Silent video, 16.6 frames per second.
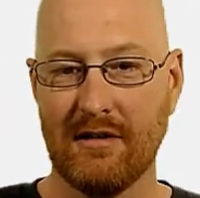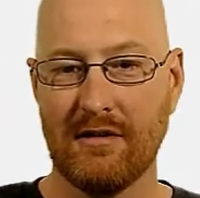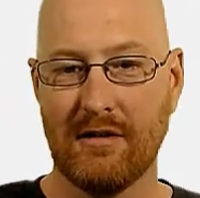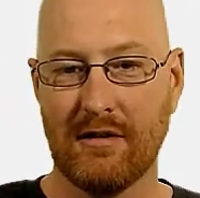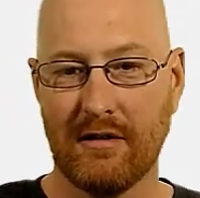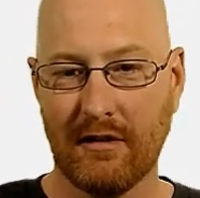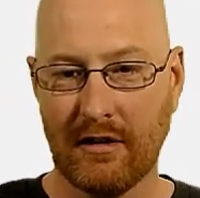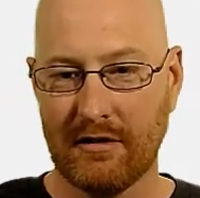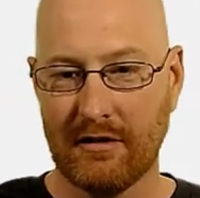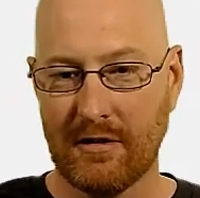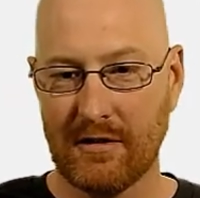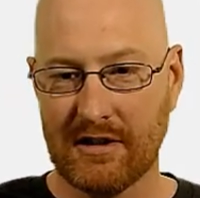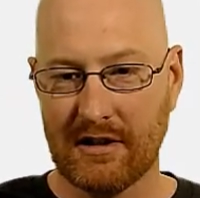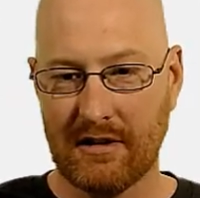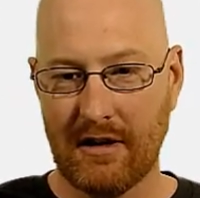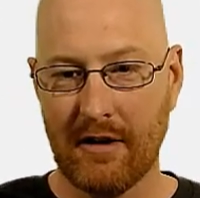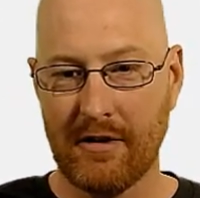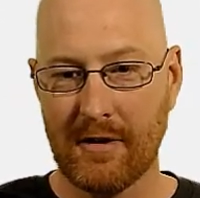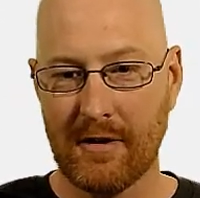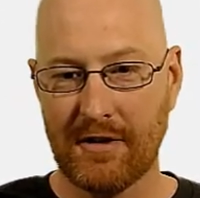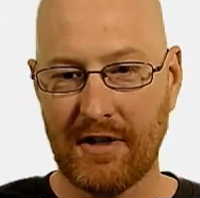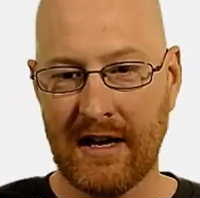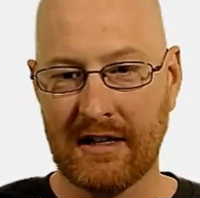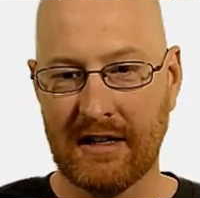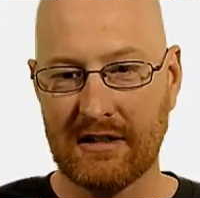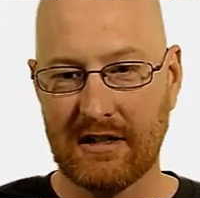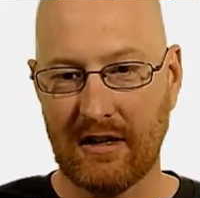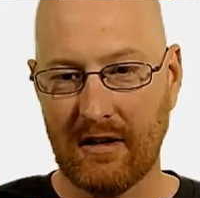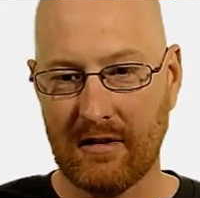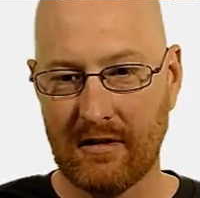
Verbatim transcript: There, look, there's other things here.